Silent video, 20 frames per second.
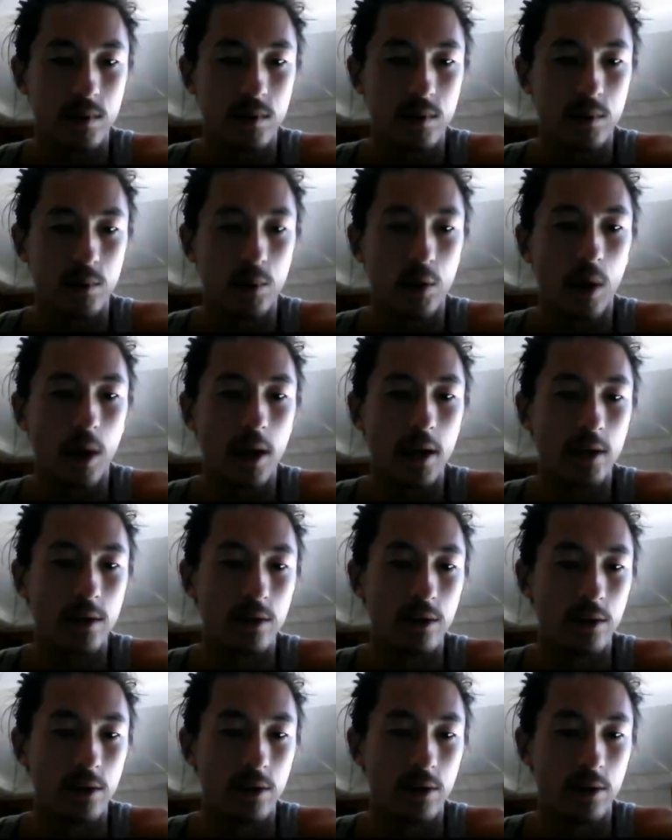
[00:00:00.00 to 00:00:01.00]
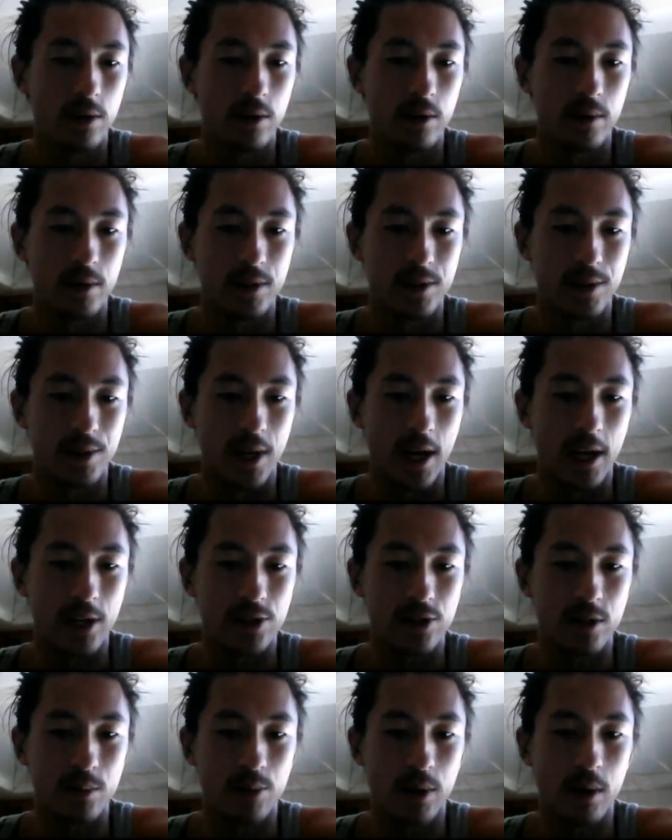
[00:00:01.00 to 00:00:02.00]
Marauding Looter is
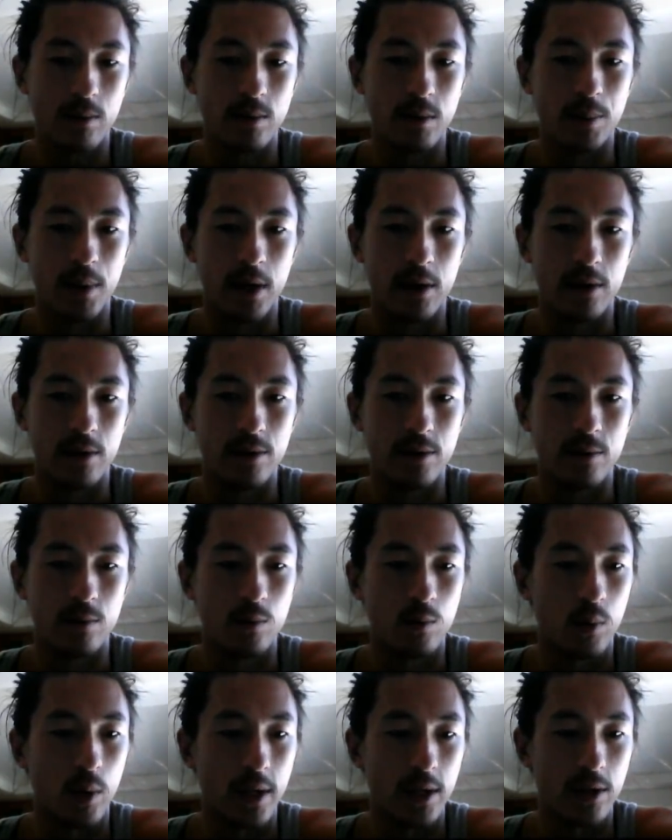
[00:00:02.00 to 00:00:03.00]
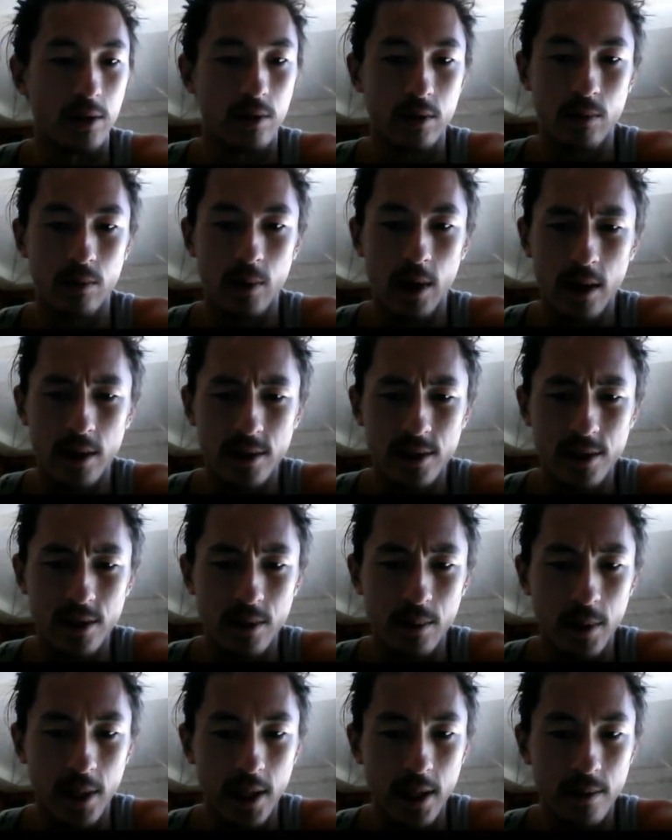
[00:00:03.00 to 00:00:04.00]
actually probably better than Waker of the Wilds to
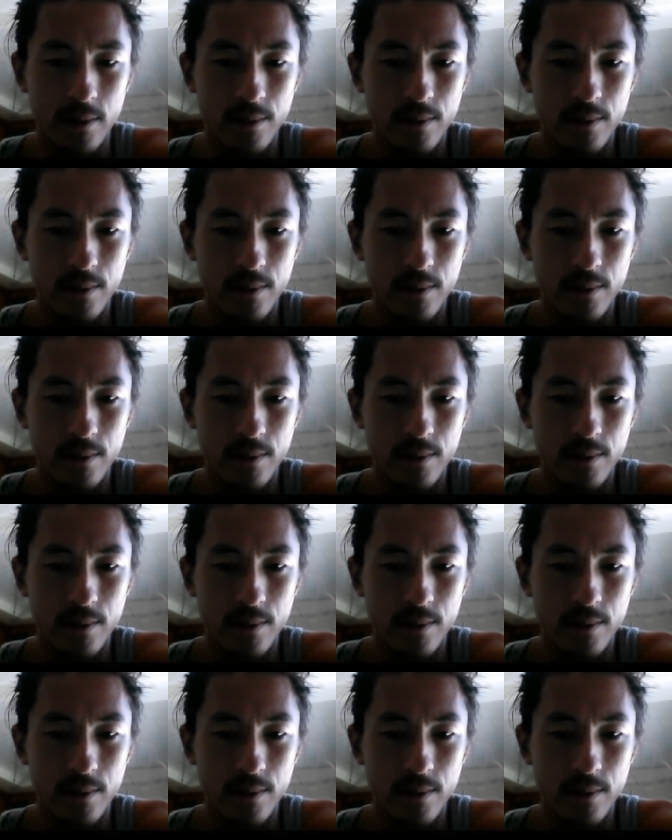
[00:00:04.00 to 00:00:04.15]
me.